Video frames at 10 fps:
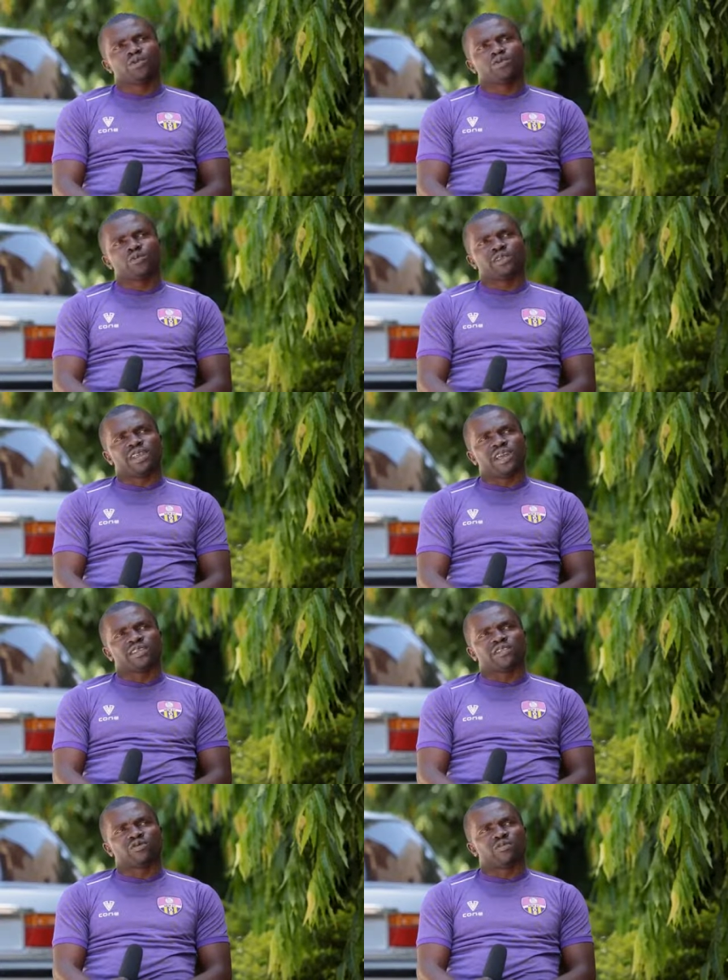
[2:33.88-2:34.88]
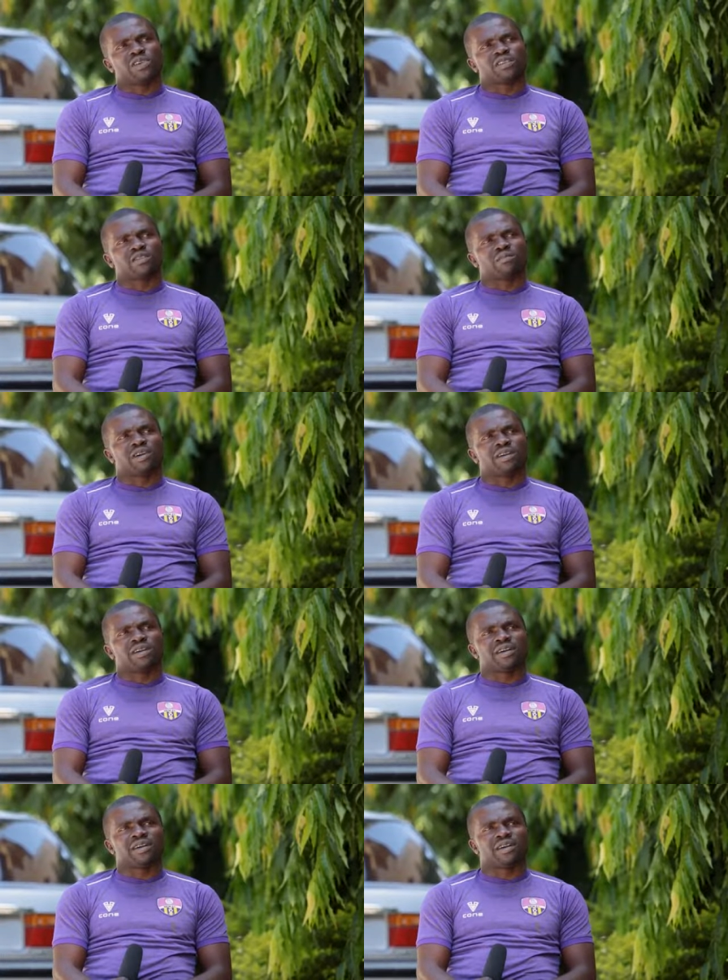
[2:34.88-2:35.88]
to bring them out is to make some uh,
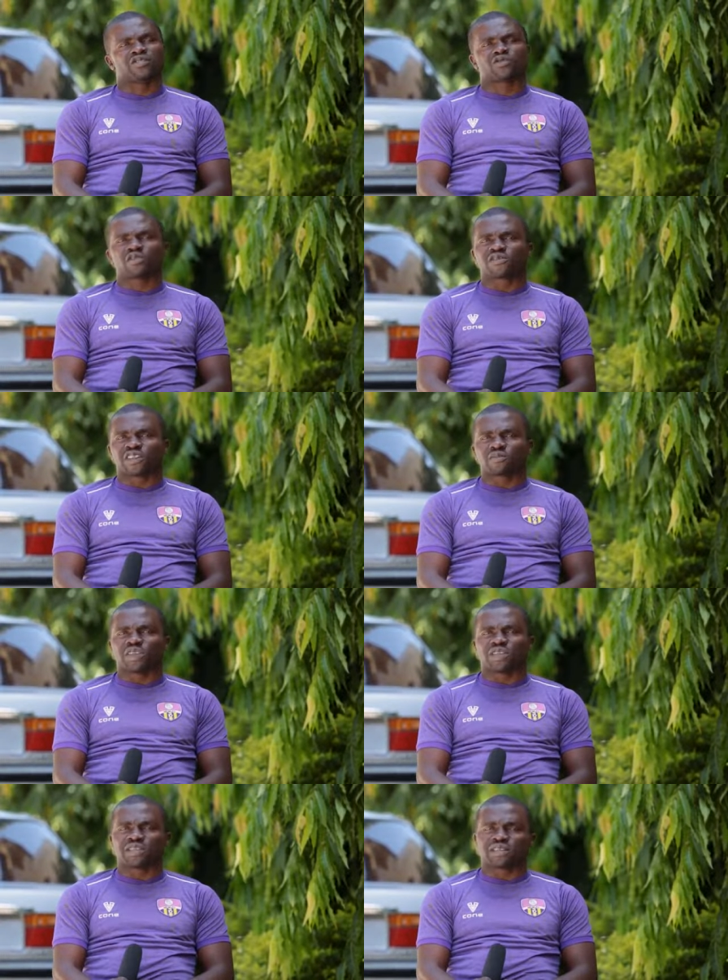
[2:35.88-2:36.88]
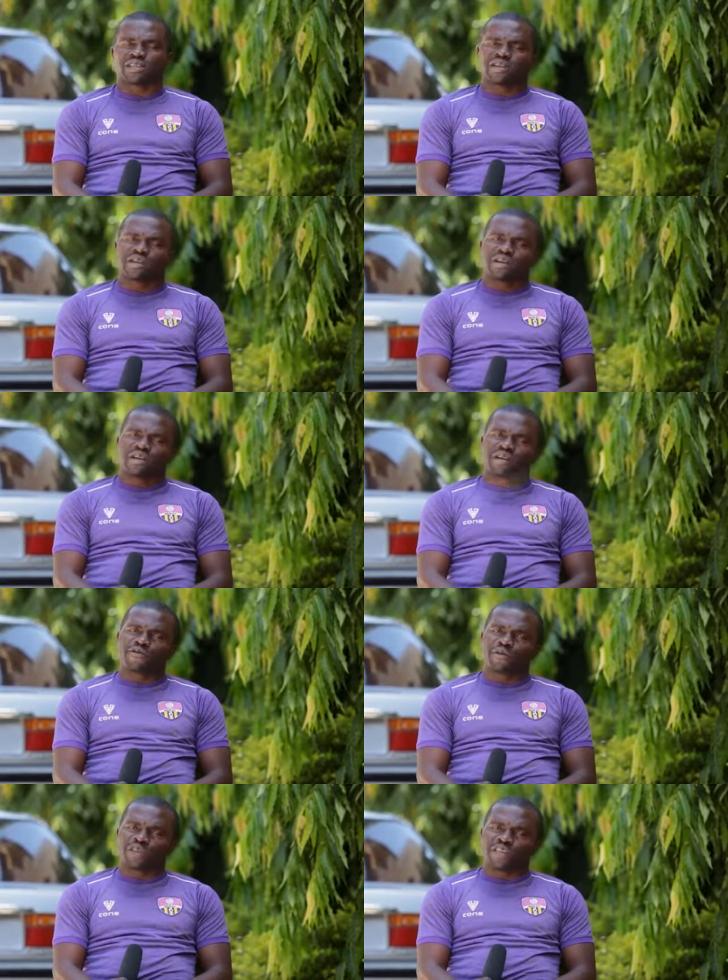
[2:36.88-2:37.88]
uh strong statements uh,
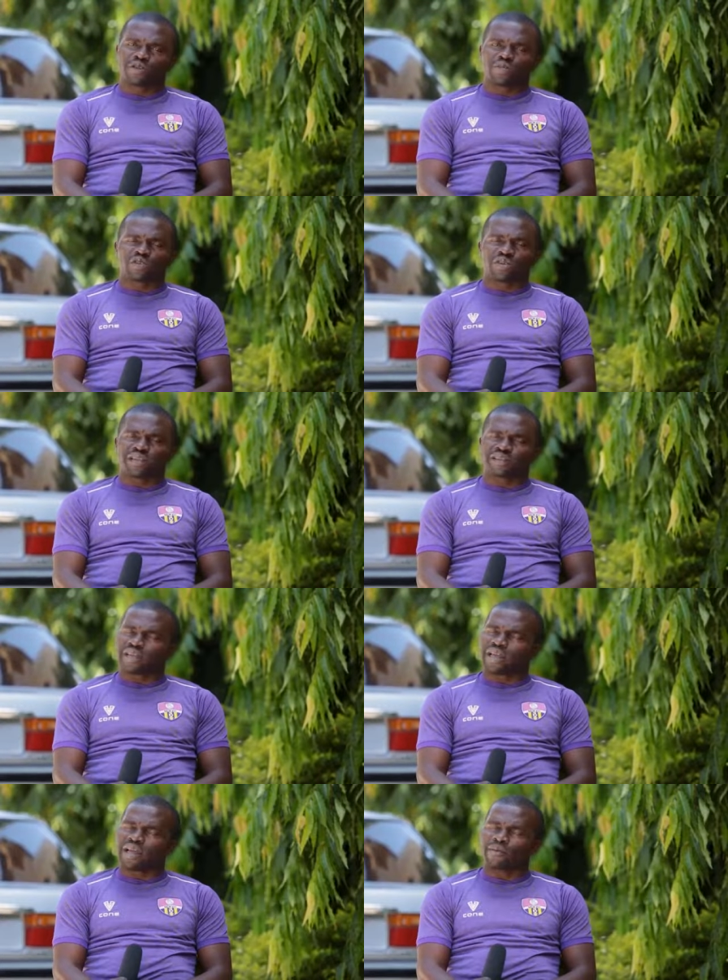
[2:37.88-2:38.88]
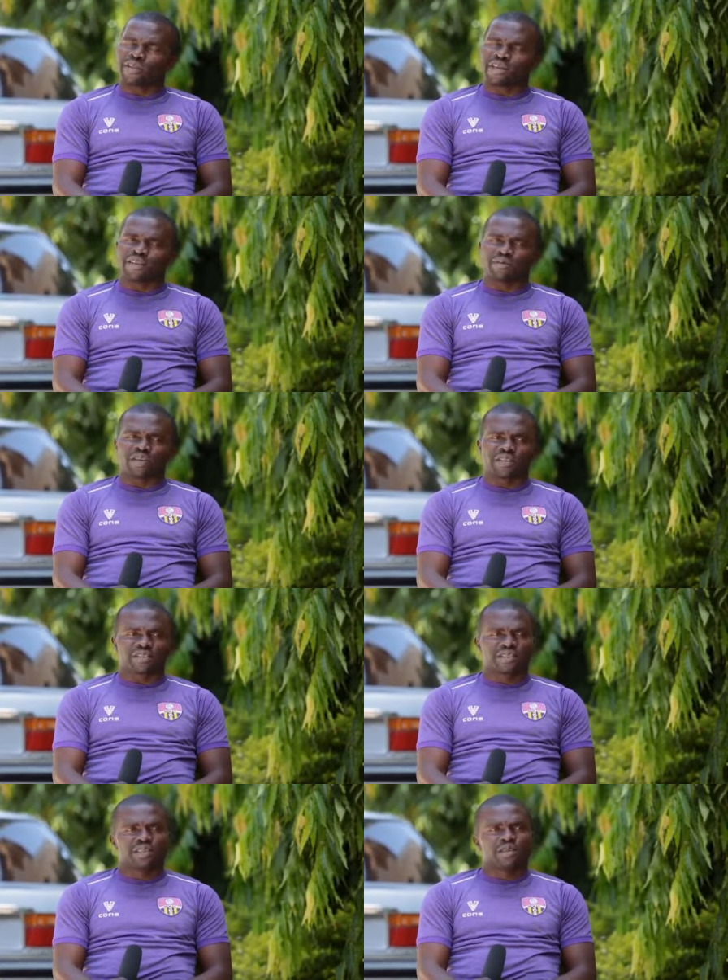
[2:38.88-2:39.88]
for media to make sure that uh, I bring out their
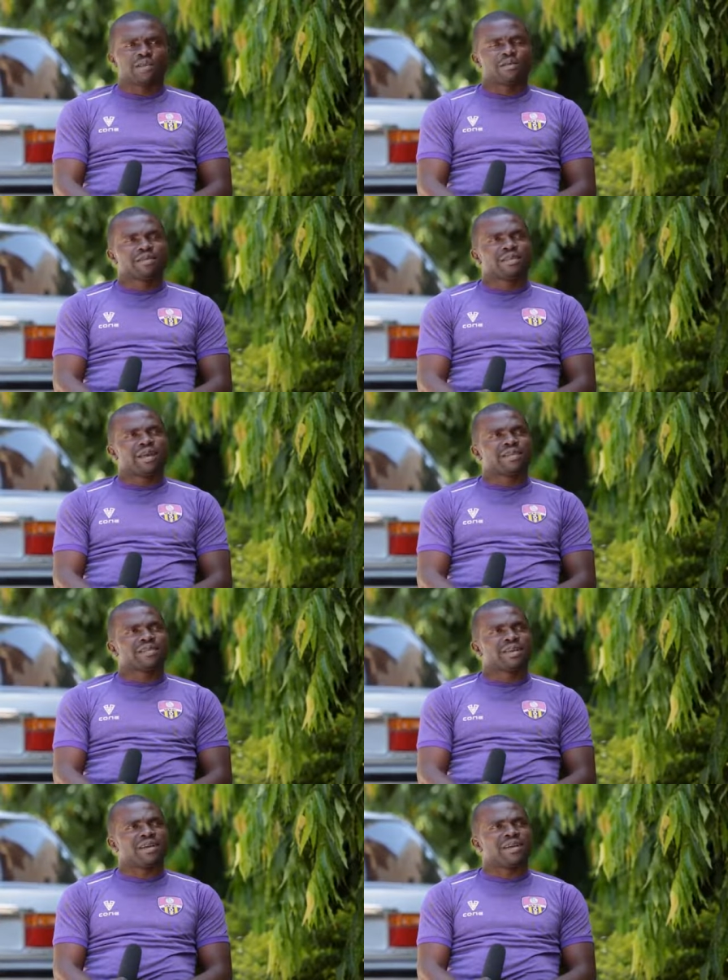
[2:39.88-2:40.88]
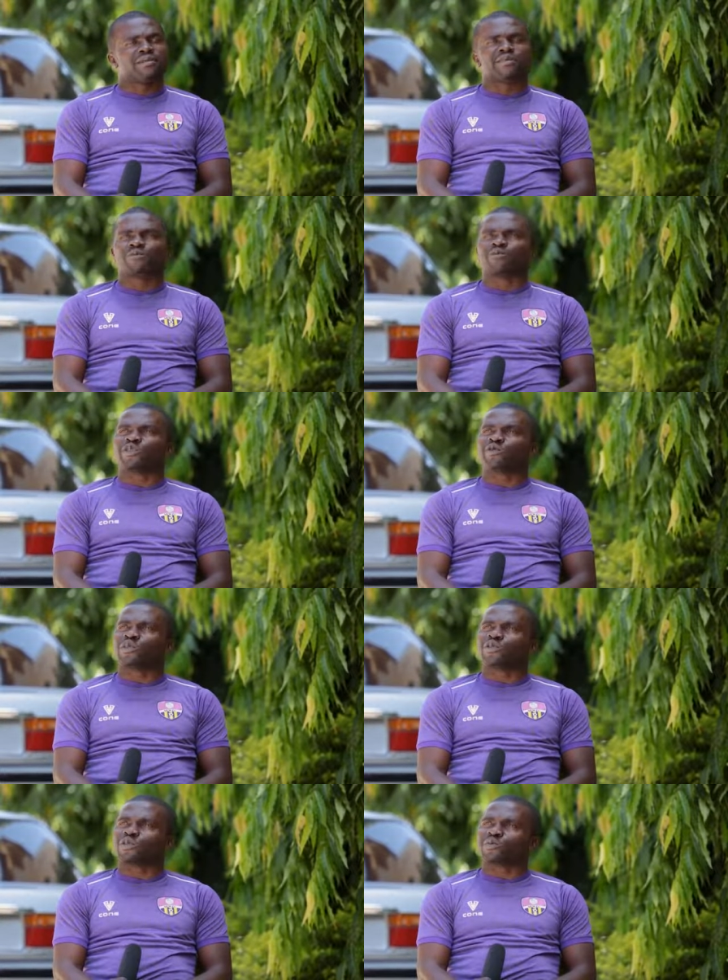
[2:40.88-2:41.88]
best that uh, read me
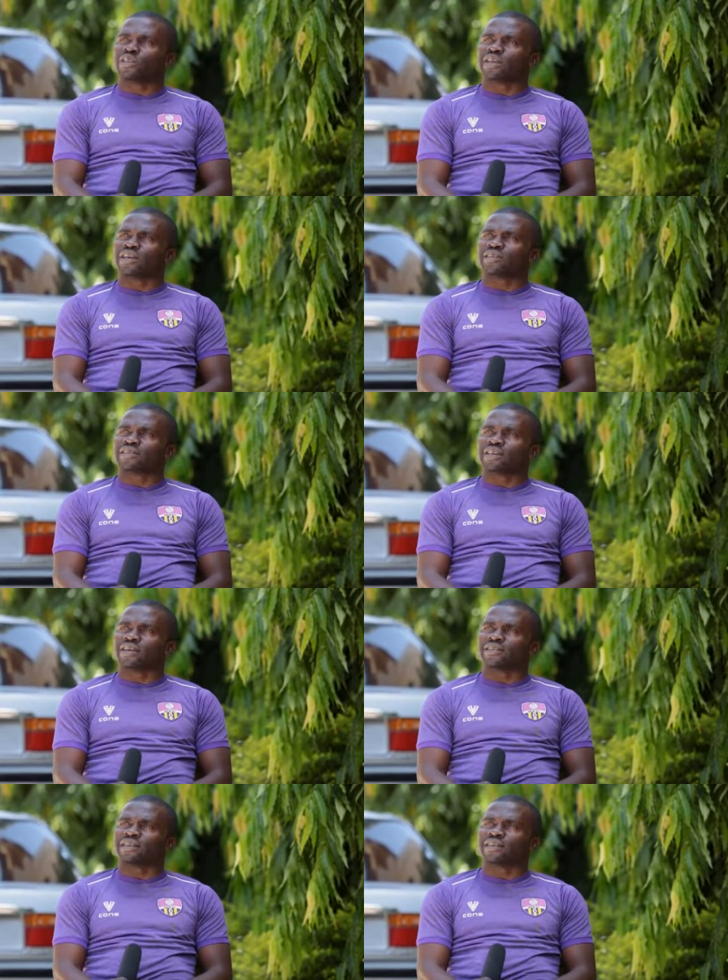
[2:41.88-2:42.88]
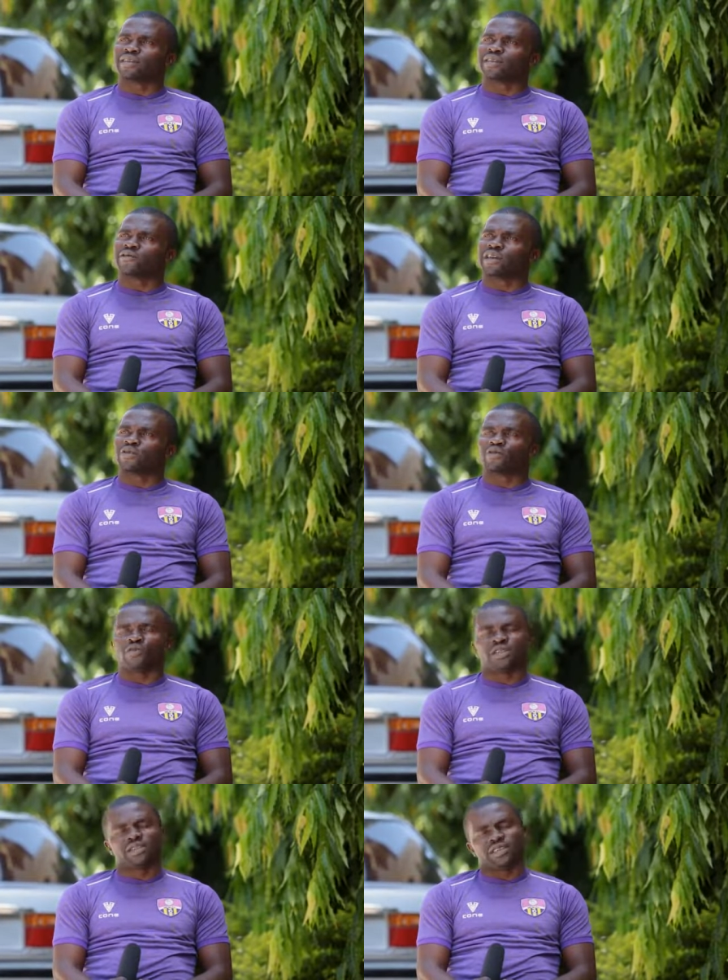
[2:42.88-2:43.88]
going to the media and say that uh, if I don't
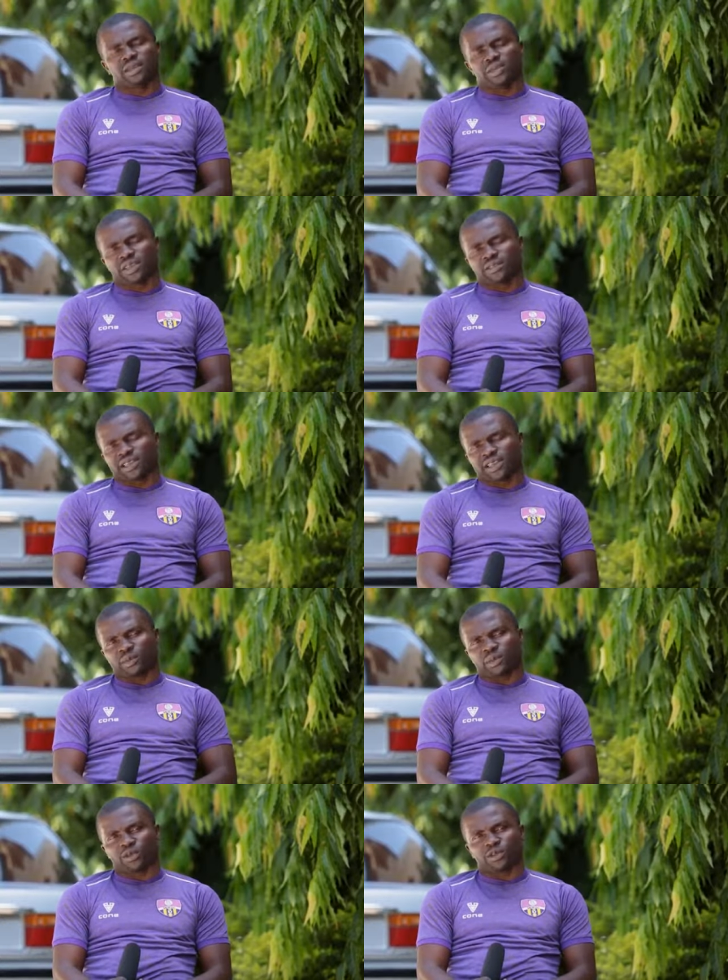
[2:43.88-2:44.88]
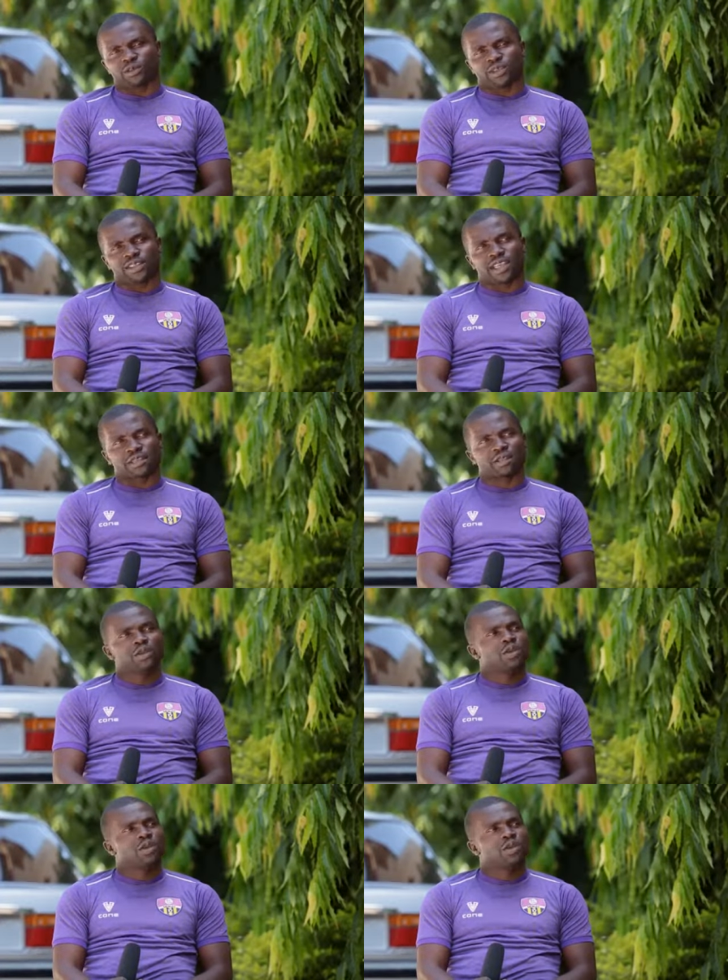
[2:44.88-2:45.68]
win the game against the Academy, I'm going to resign